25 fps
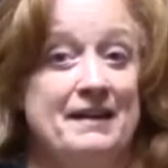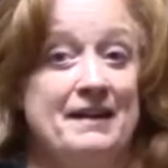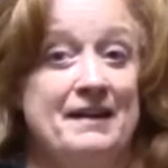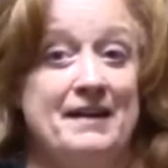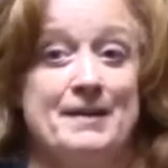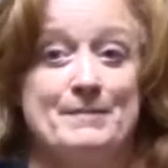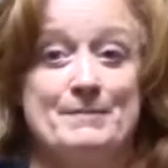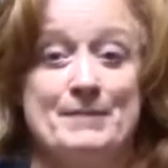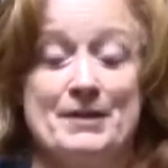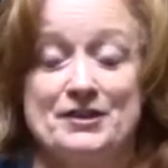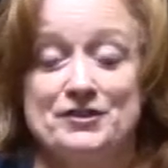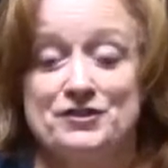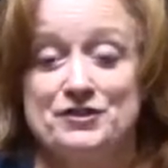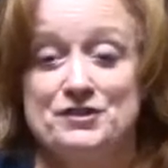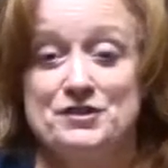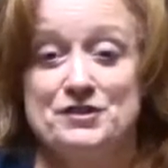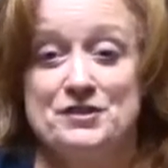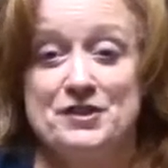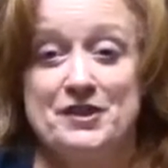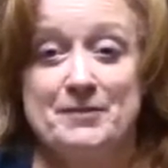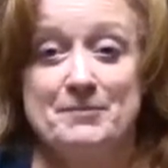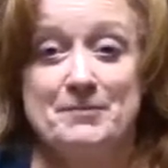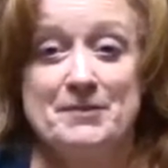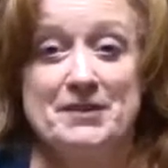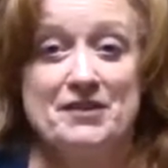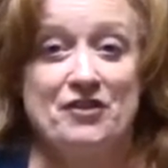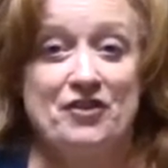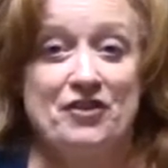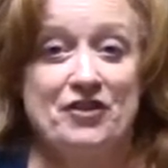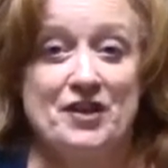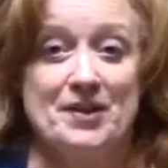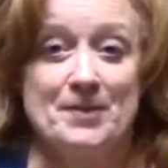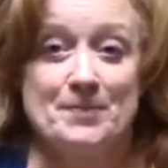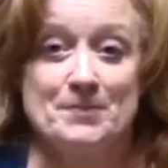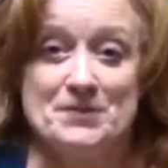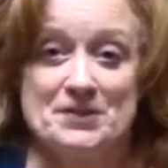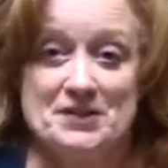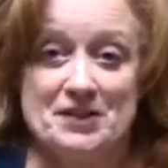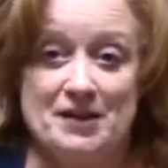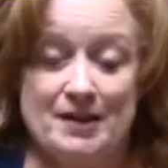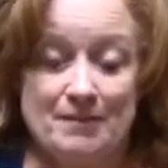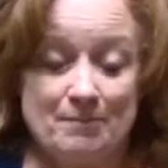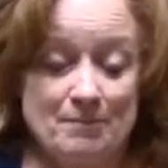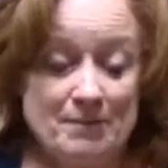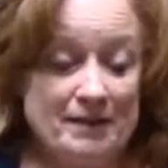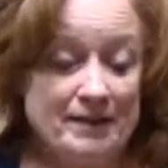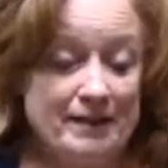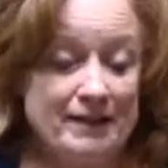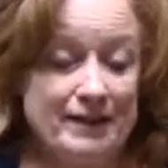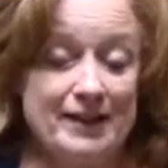And make sure you give me a thumbs
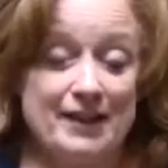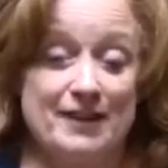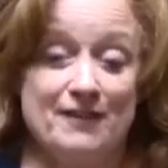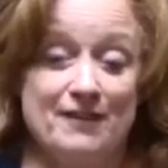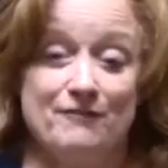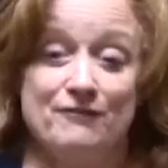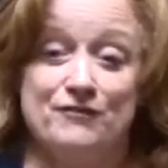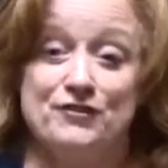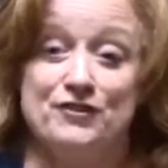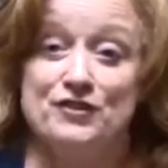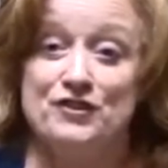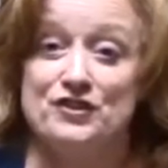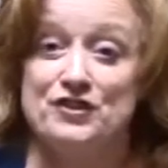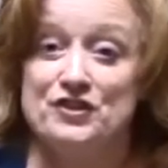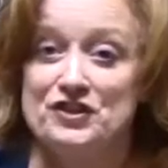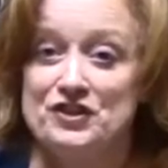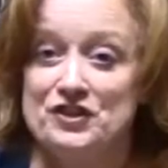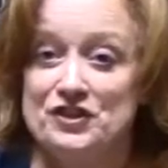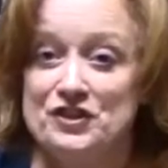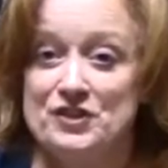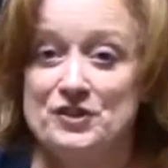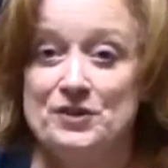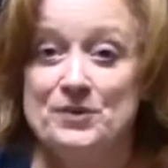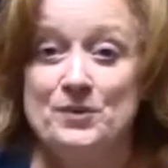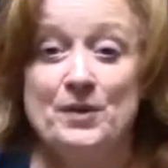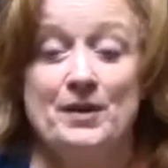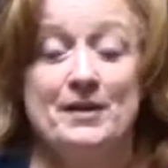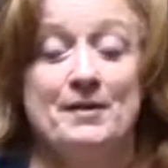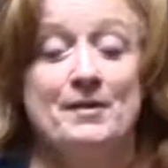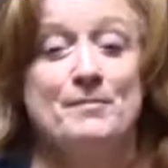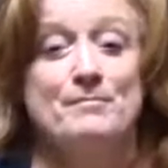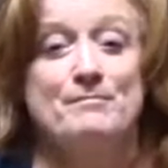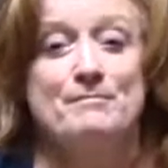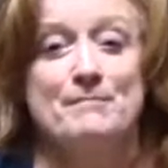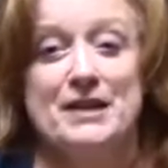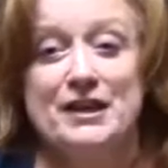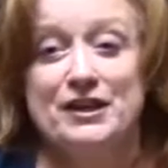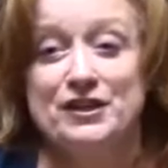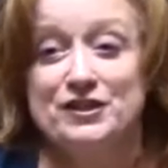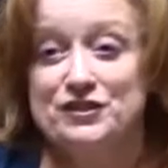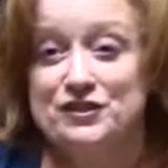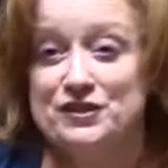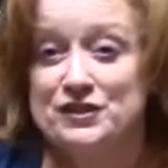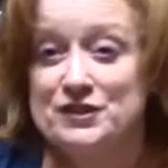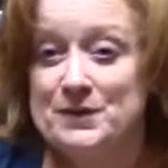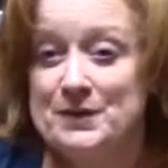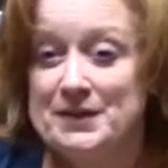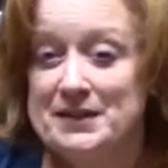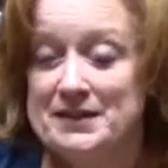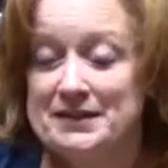up. If you're new, make sure
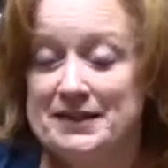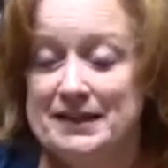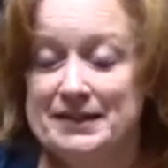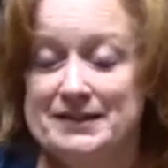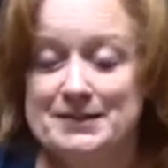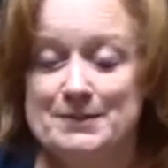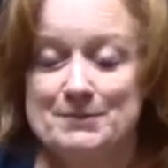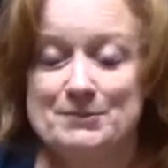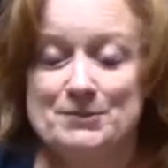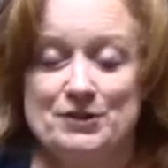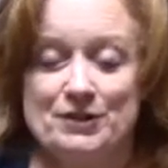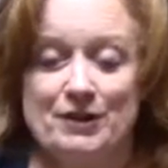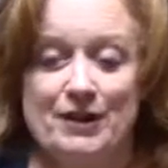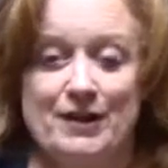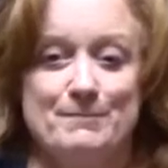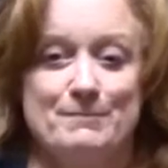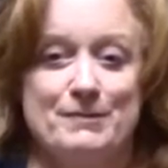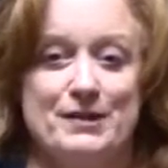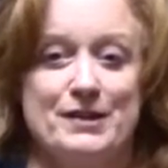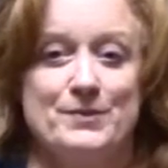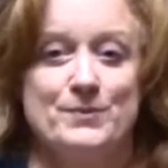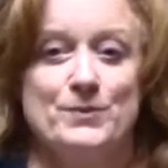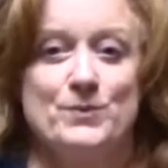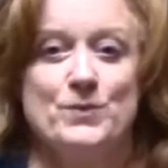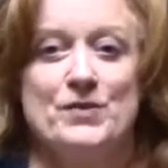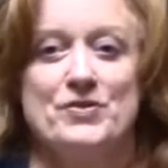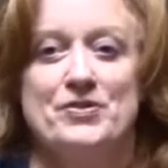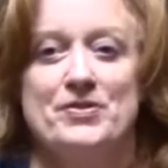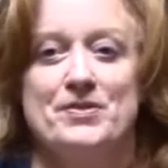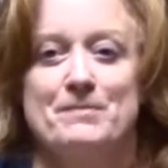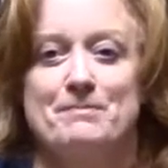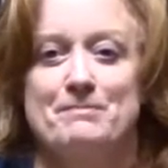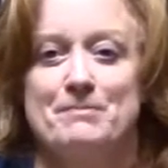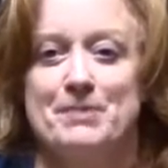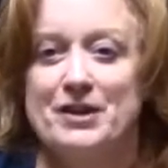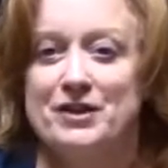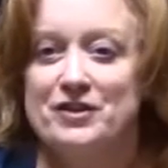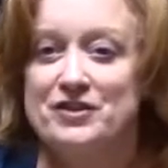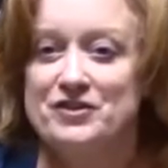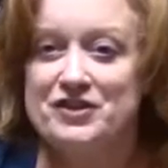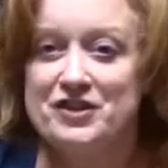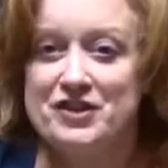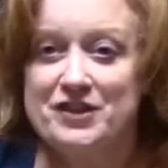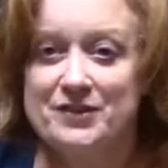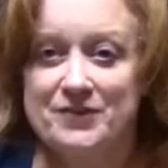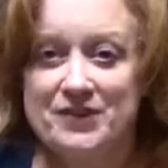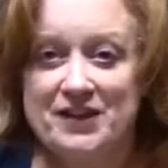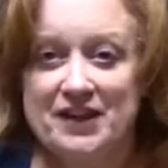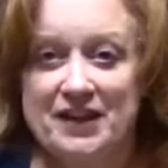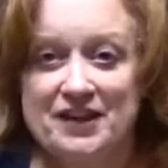you hit that subscribe button with the bell
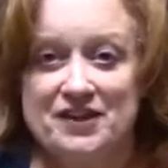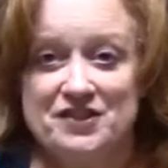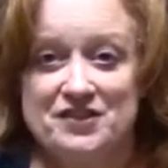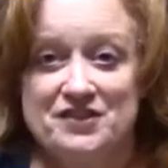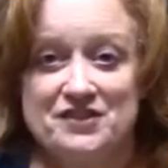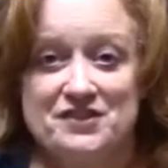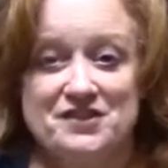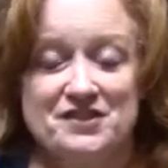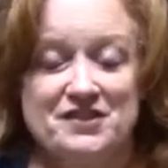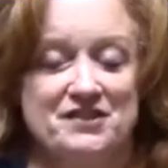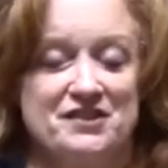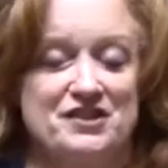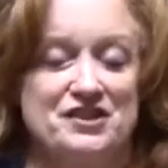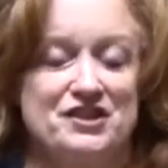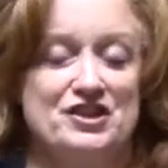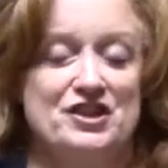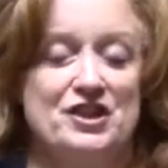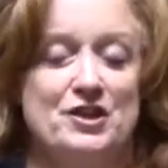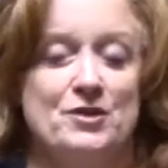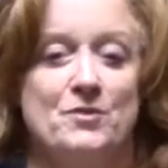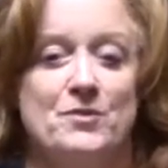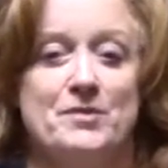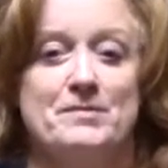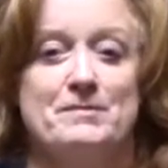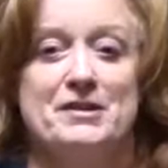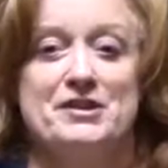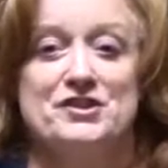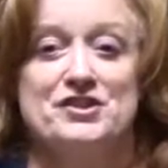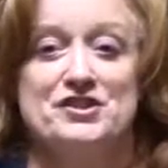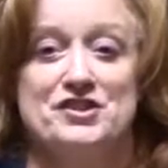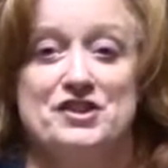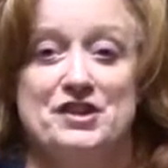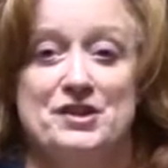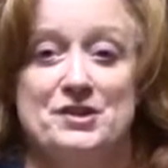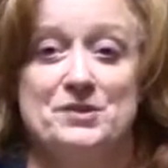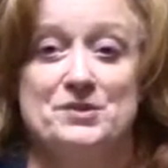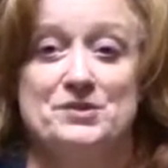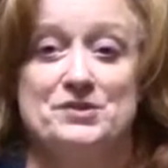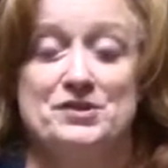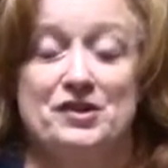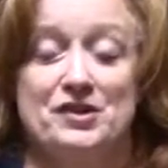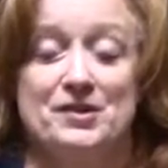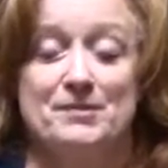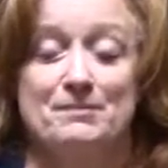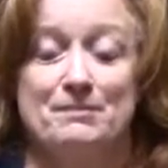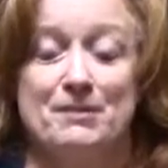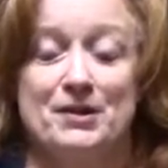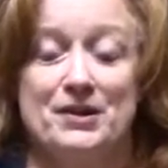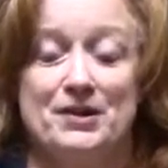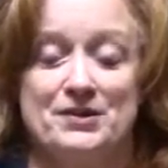notification so that you know when my shows
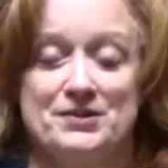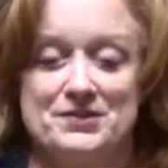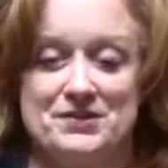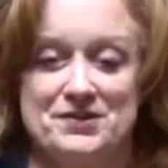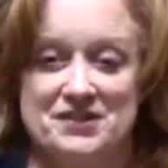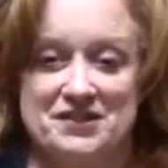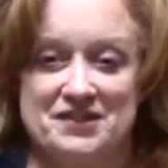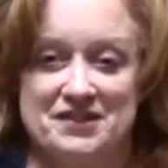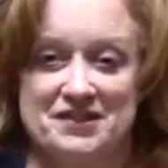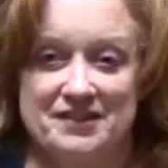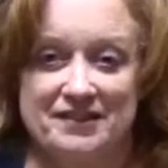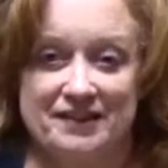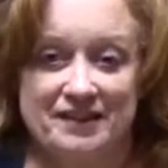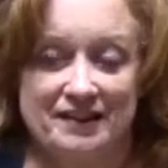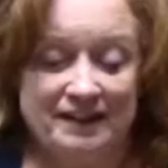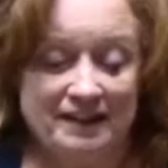are posted.